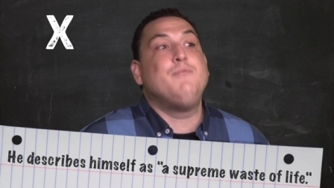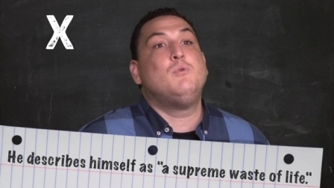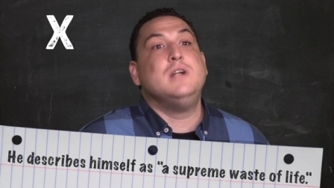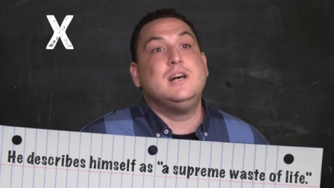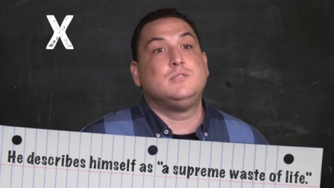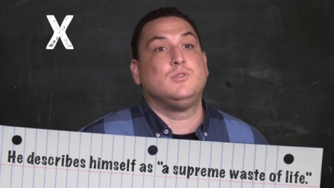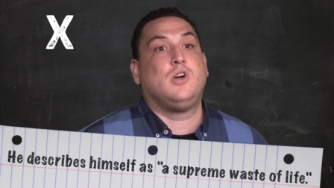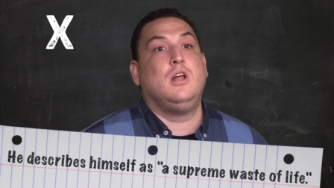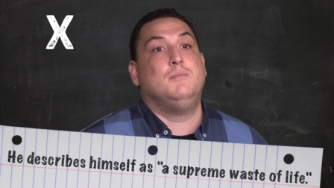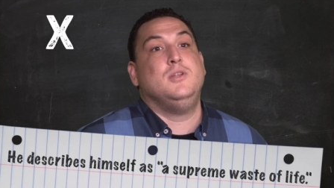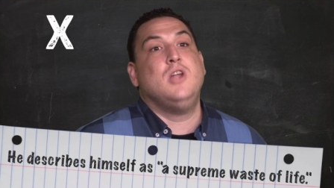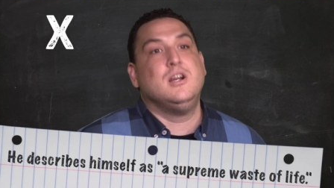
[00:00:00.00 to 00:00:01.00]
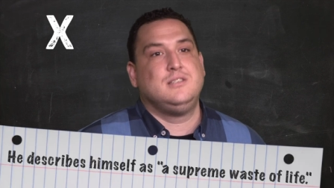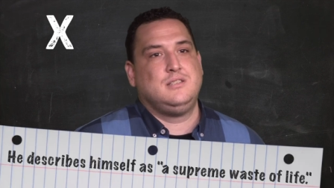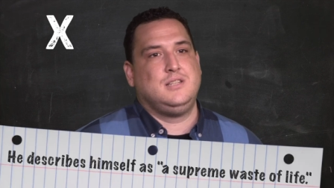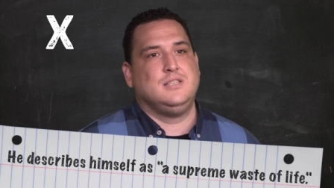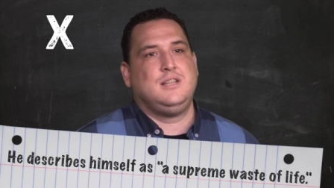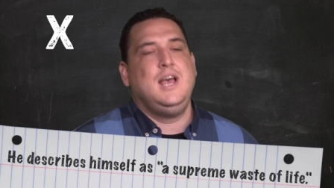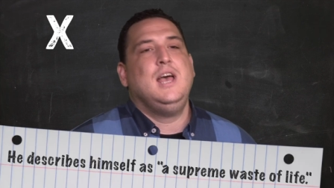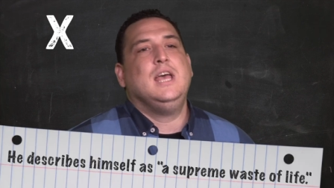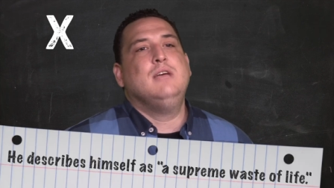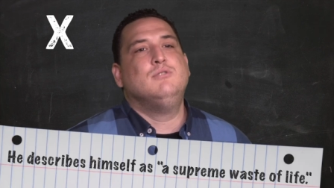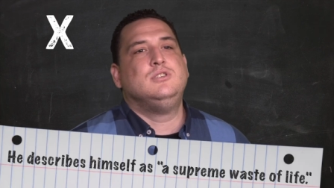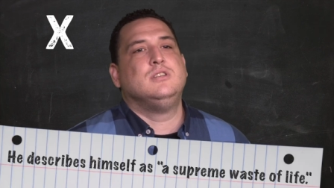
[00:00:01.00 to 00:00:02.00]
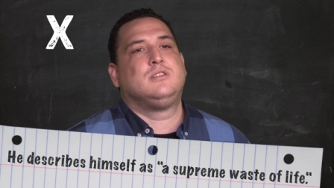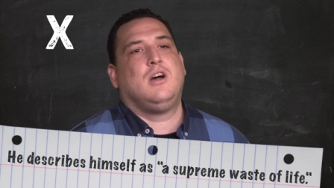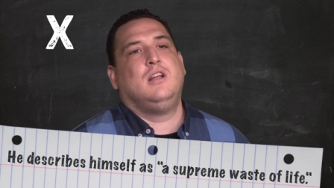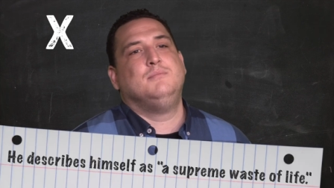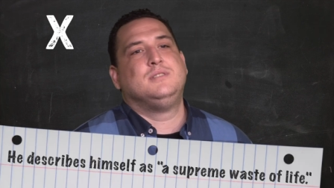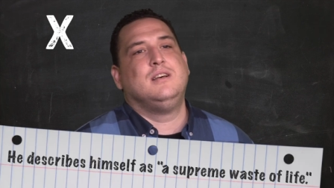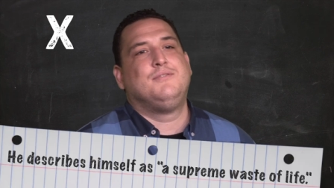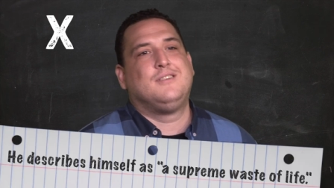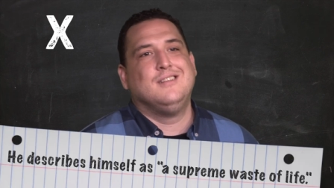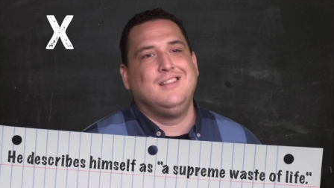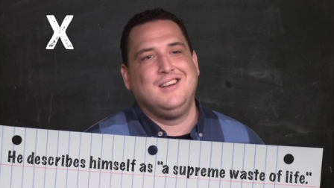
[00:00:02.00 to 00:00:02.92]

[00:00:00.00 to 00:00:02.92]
Everyone else would call him a narcissist. He would just call himself good